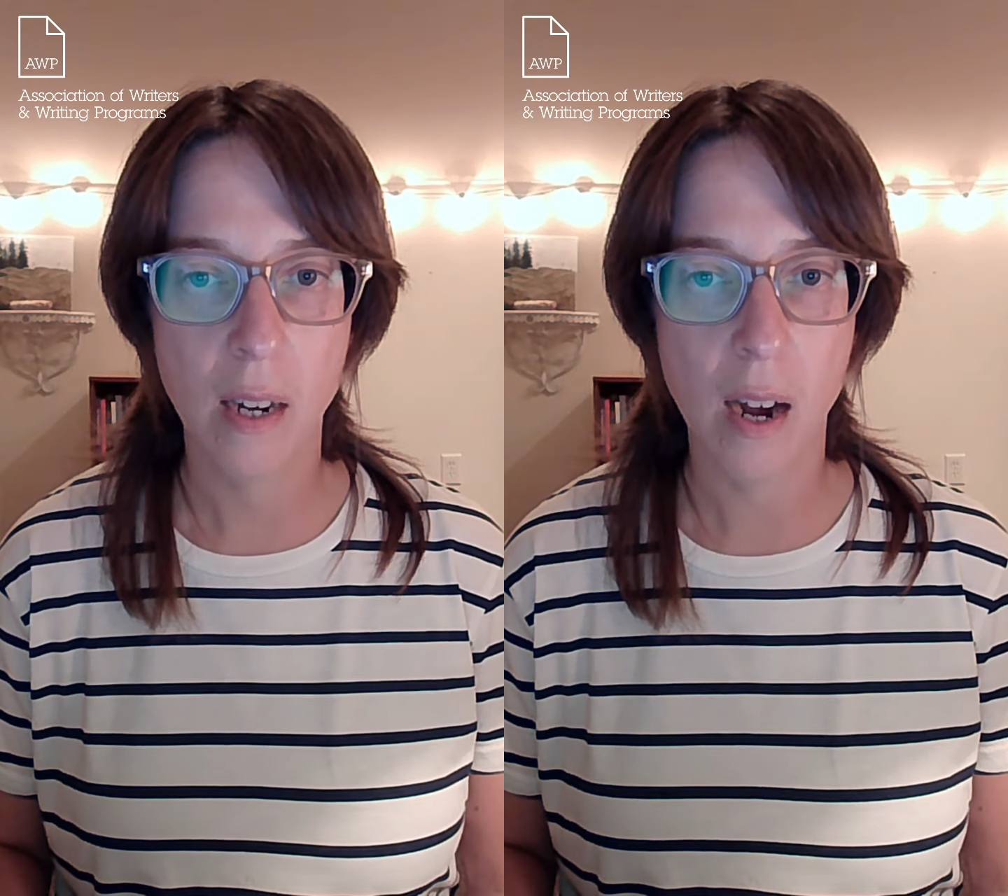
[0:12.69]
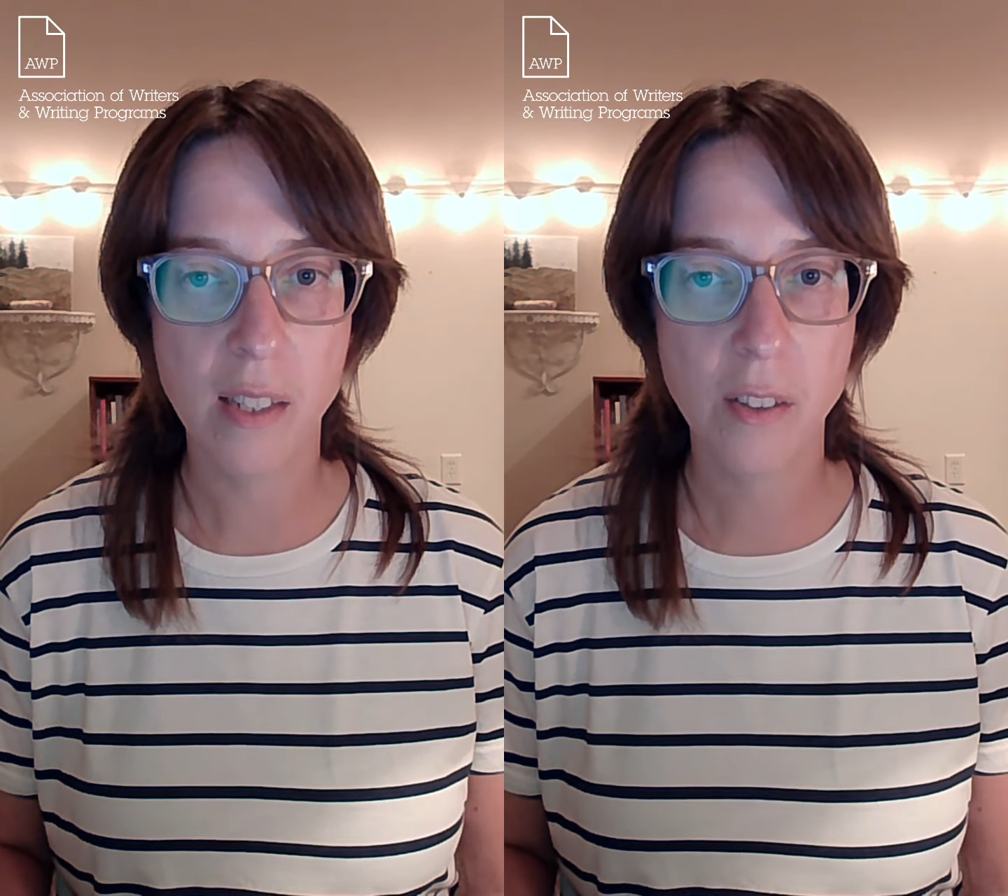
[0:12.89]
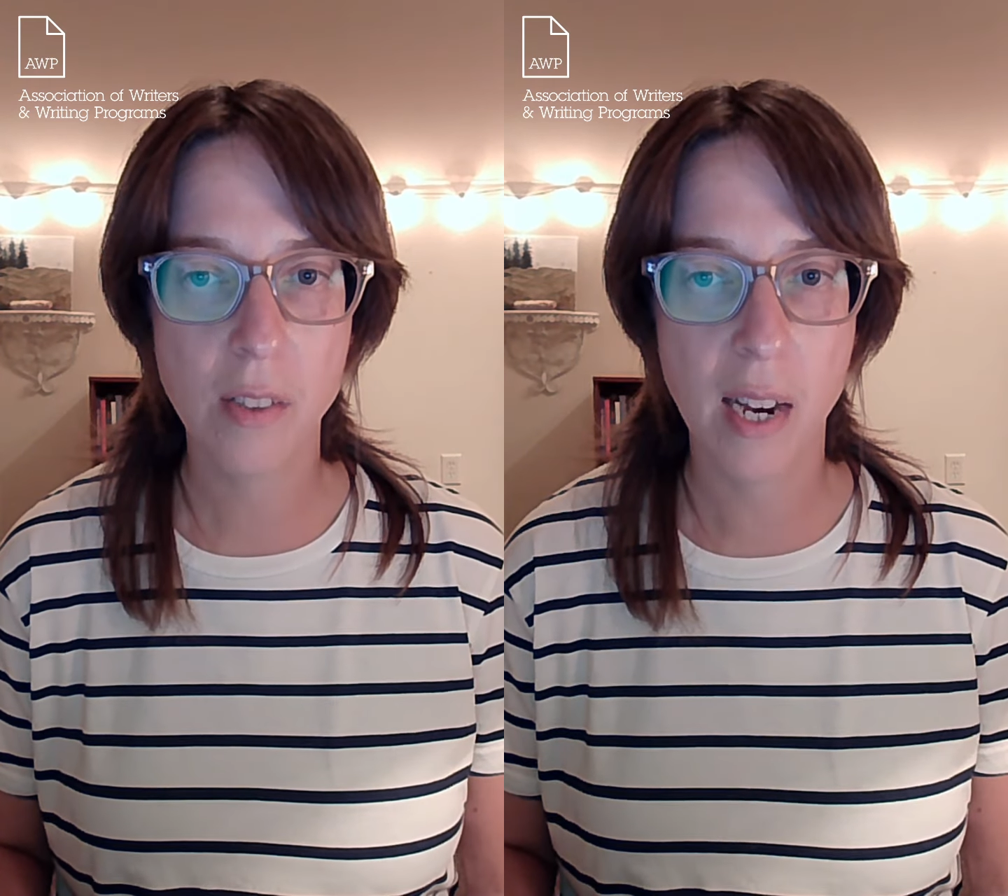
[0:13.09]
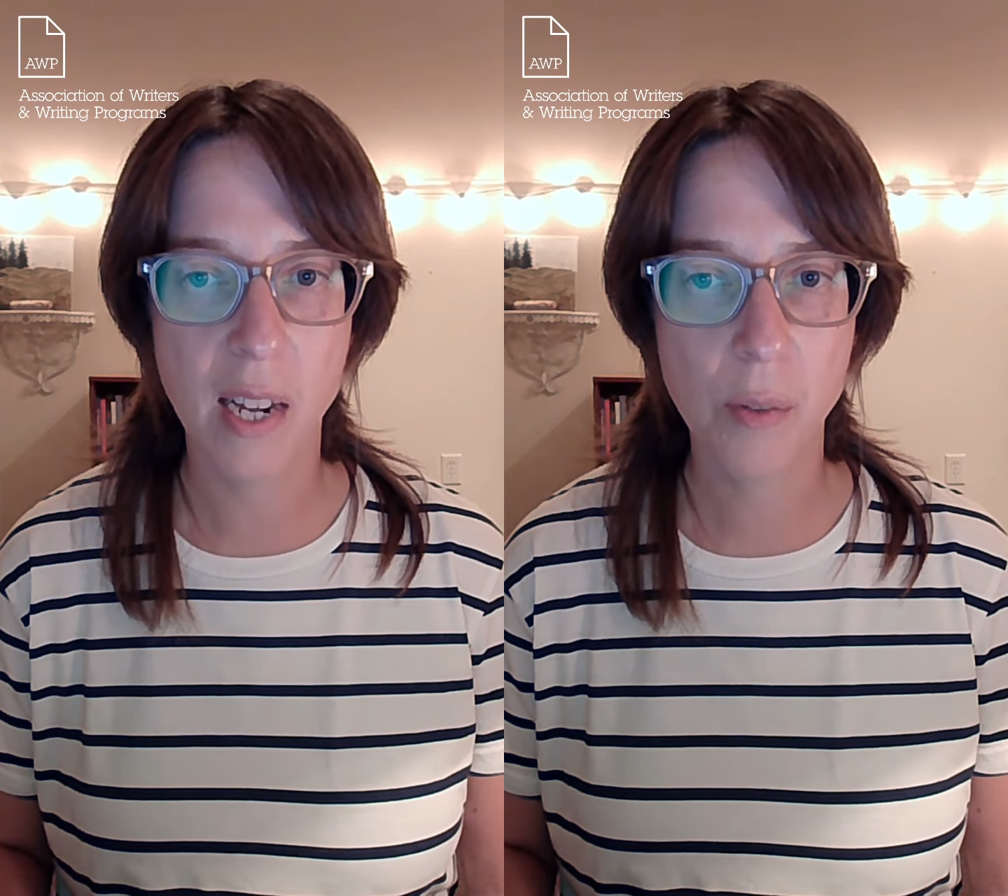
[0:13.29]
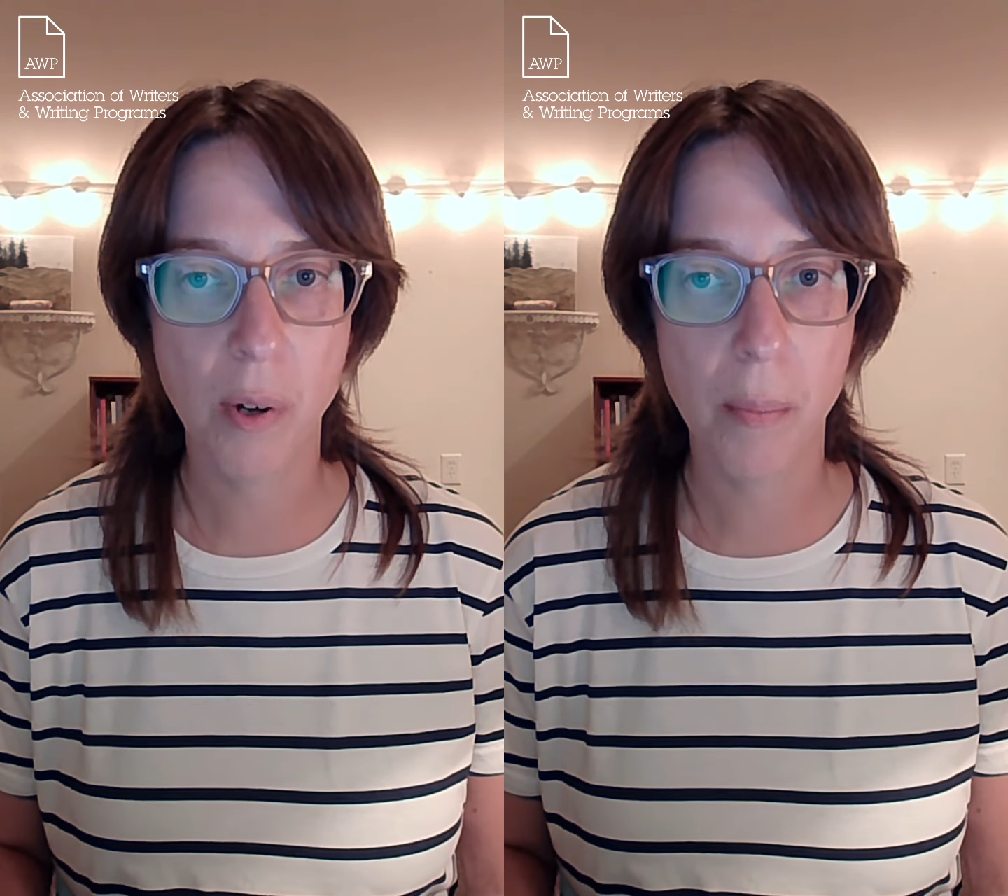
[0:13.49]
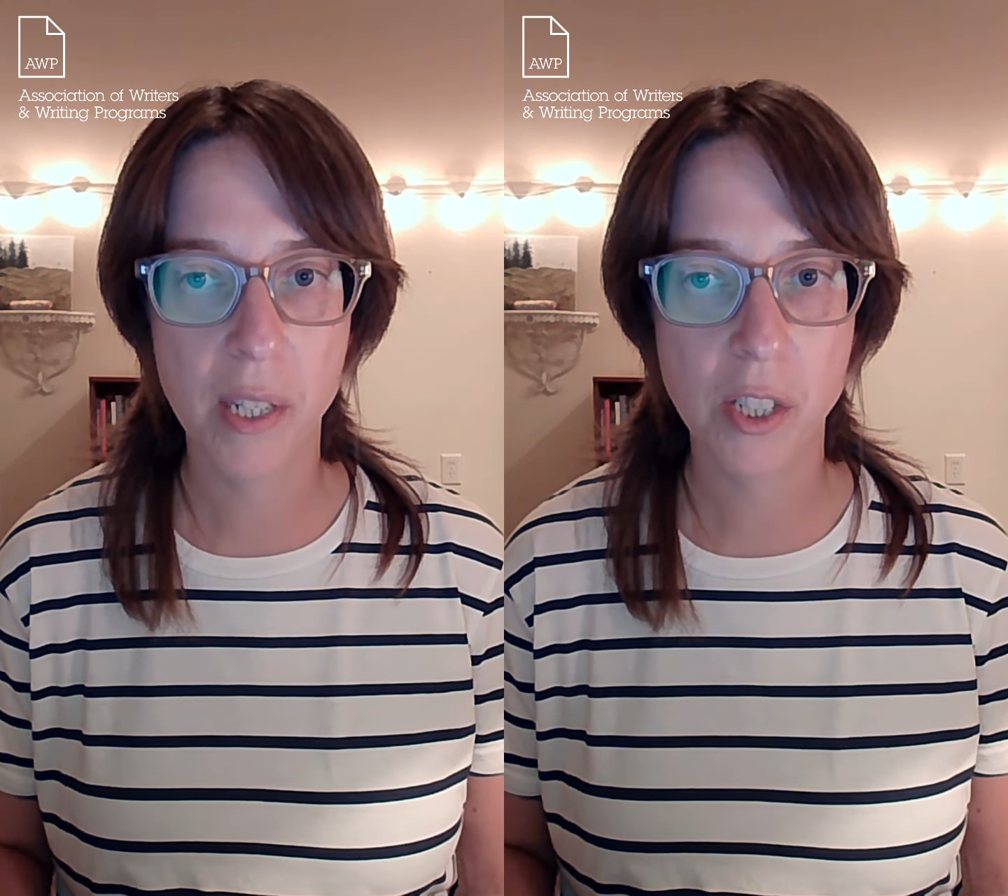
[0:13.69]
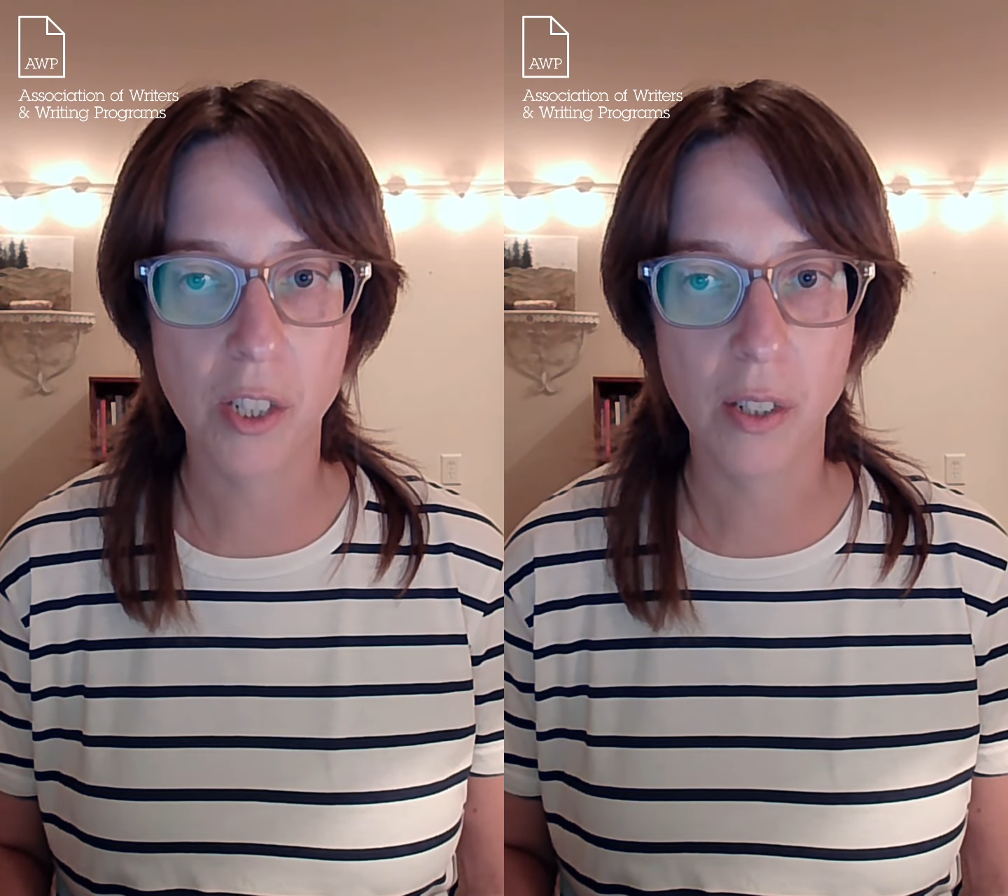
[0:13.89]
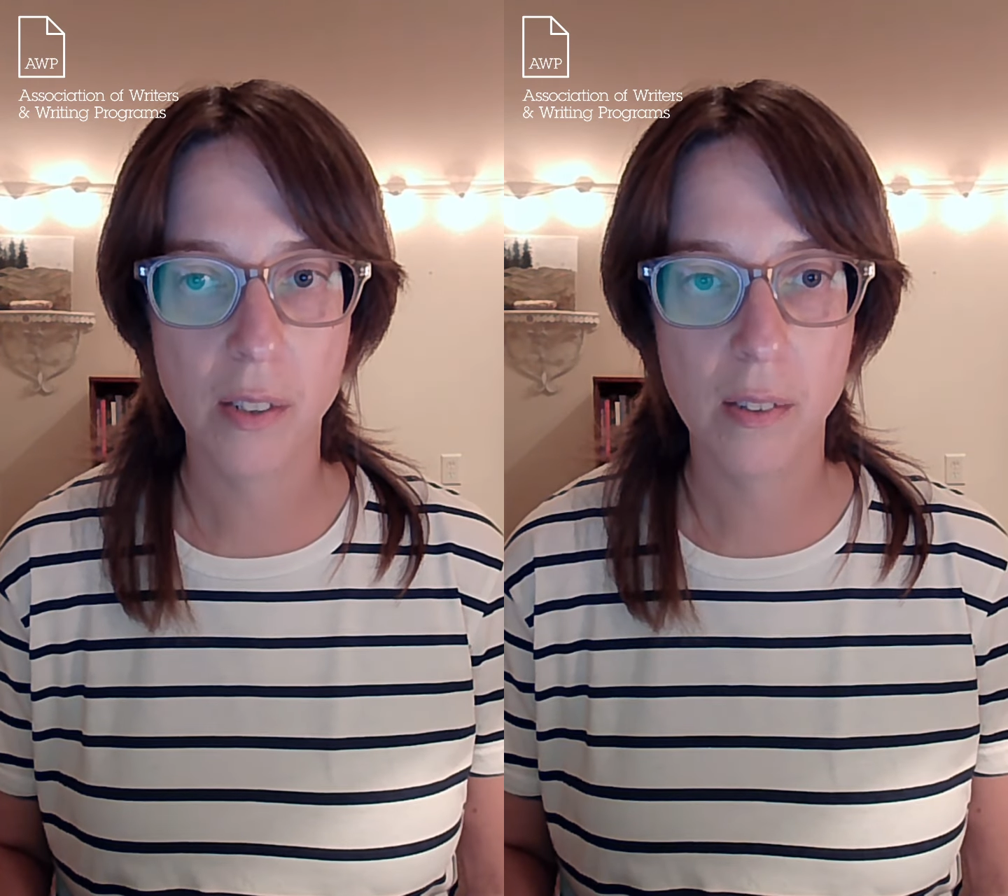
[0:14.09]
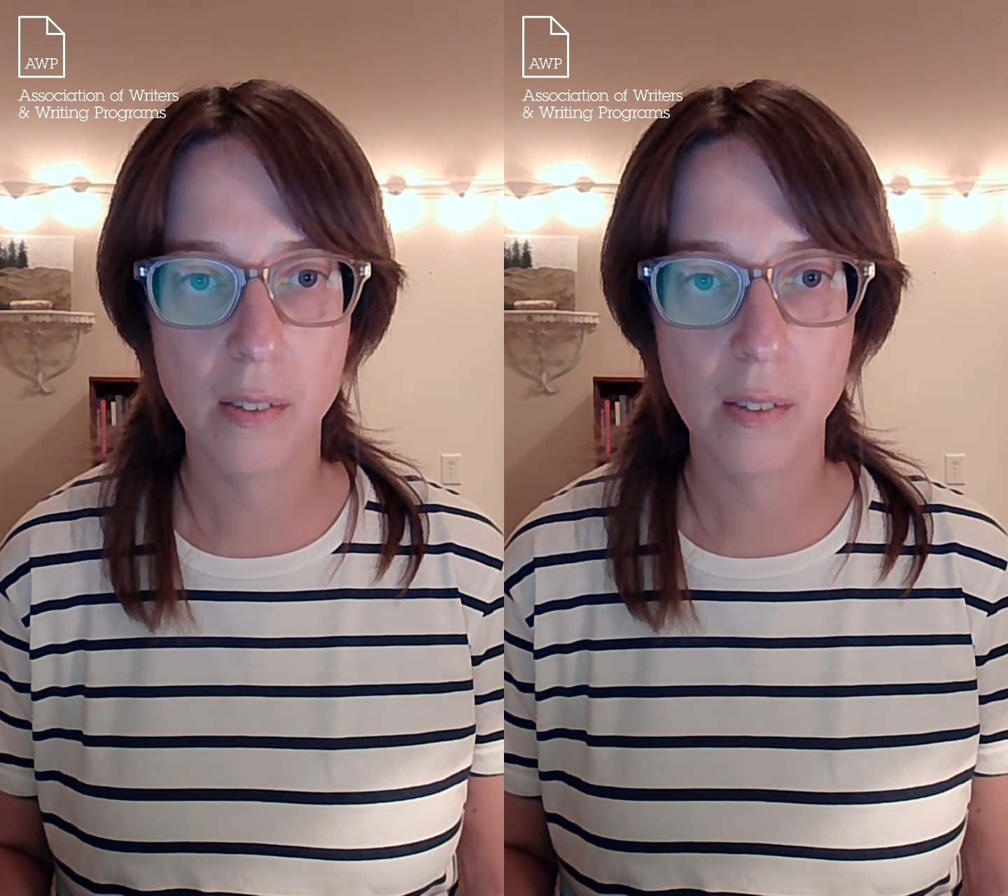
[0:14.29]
Oscar's hands were up my shirt.